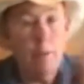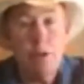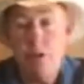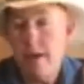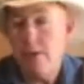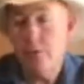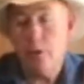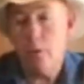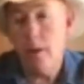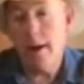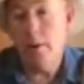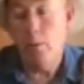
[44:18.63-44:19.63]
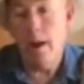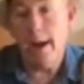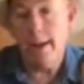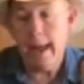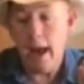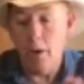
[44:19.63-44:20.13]
would transfer it
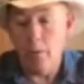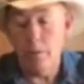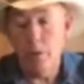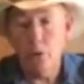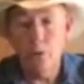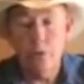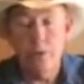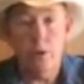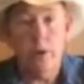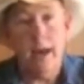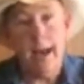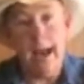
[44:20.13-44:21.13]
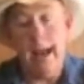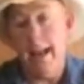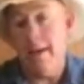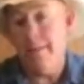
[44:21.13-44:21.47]
right away. Now, the, the